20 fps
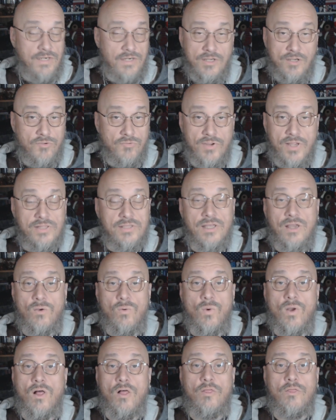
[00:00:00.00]
They didn't create
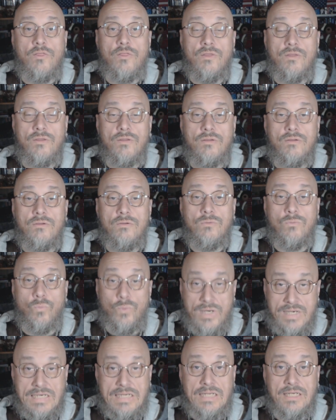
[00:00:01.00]
that wealth.
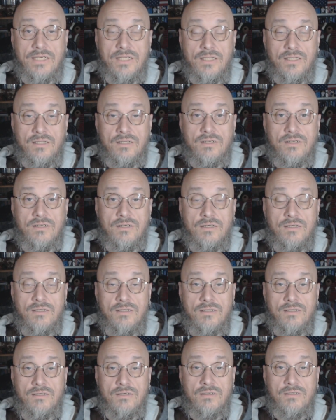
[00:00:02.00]
We did.
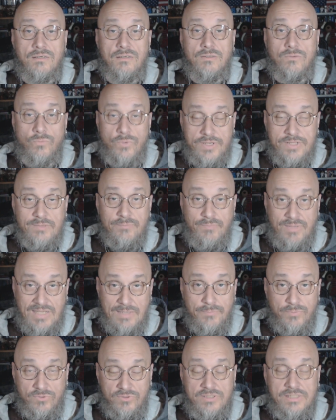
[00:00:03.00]
We the
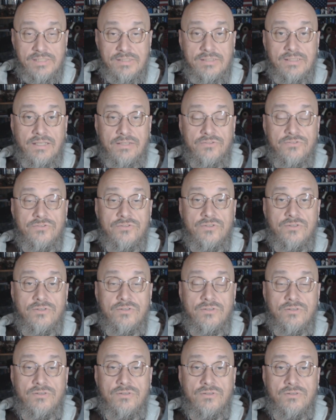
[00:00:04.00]
people did this.
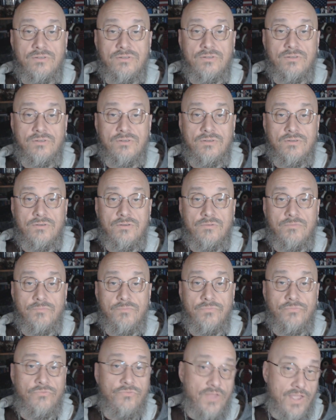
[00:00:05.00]

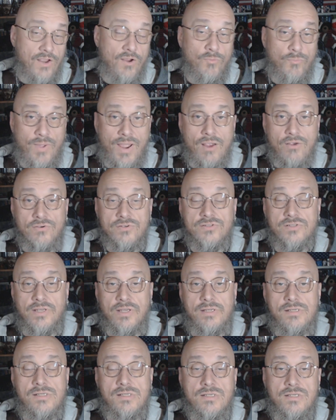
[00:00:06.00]
They are
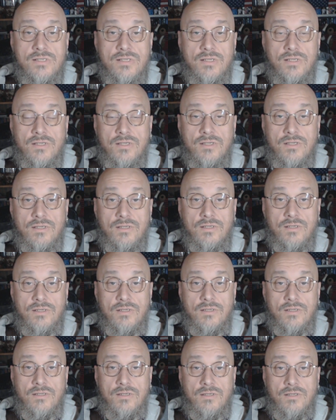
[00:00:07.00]
parasites.
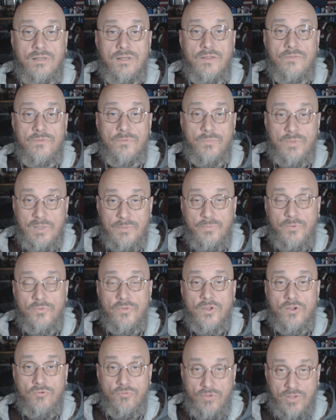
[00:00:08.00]
And the people
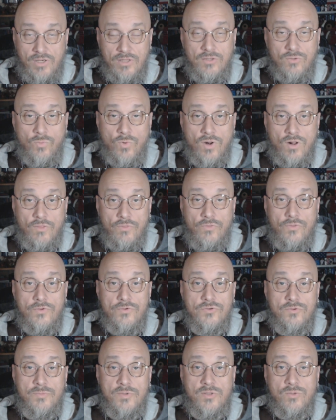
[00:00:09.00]
that created the wealth
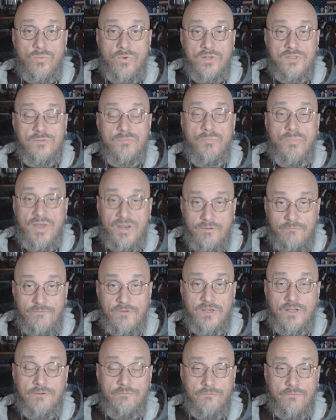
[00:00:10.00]
should be the ones
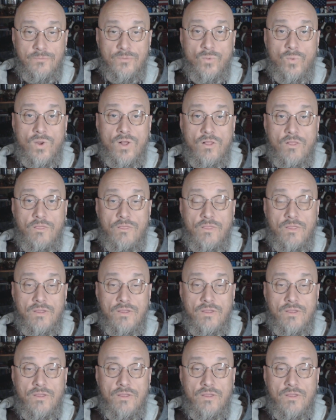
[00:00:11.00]
benefiting from the wealth.